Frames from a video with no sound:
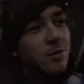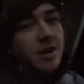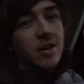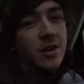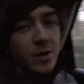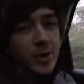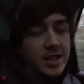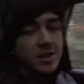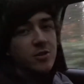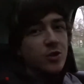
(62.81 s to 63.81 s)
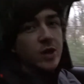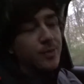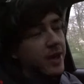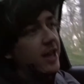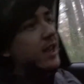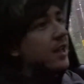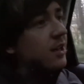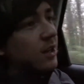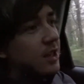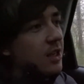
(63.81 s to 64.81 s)
We are on our way to Croyd Bay,
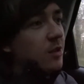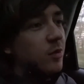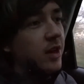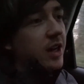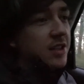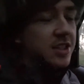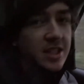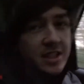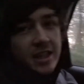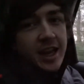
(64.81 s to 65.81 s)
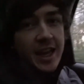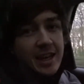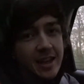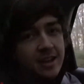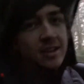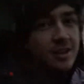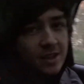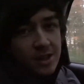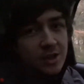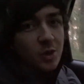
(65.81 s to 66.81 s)
where Sister Hayley,
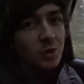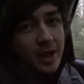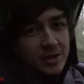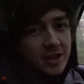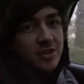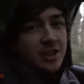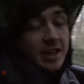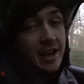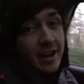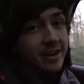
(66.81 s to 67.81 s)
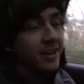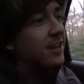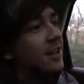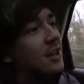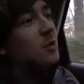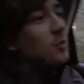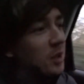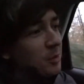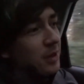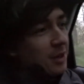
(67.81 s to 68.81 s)
who now sounds like a nun,
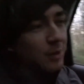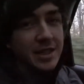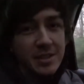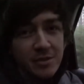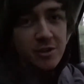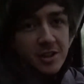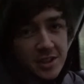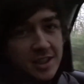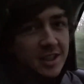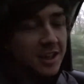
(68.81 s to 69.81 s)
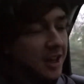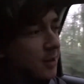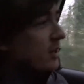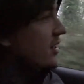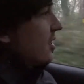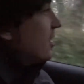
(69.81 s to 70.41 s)
will be waiting for us in the car park.